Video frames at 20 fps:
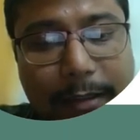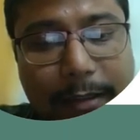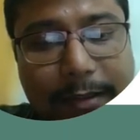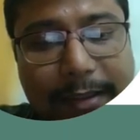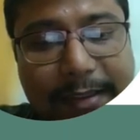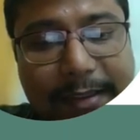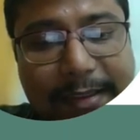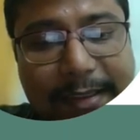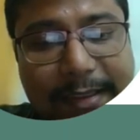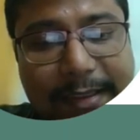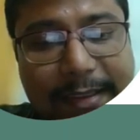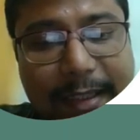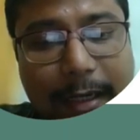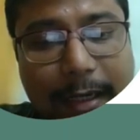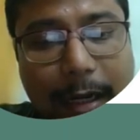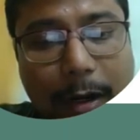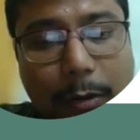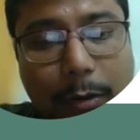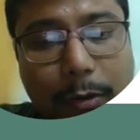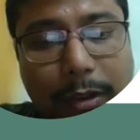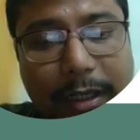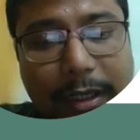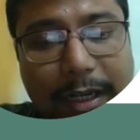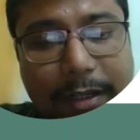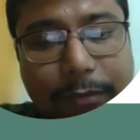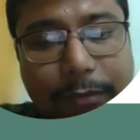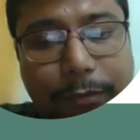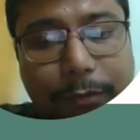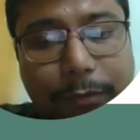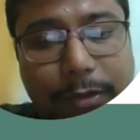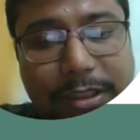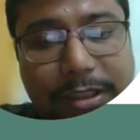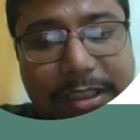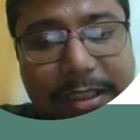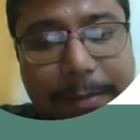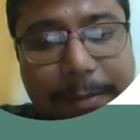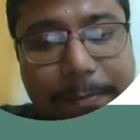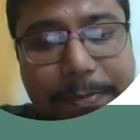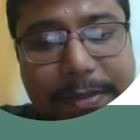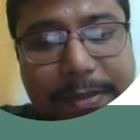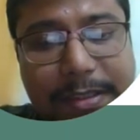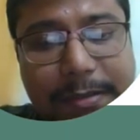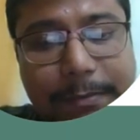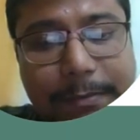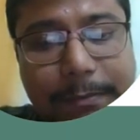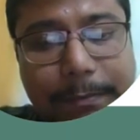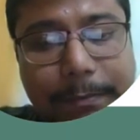This is an outlet forceps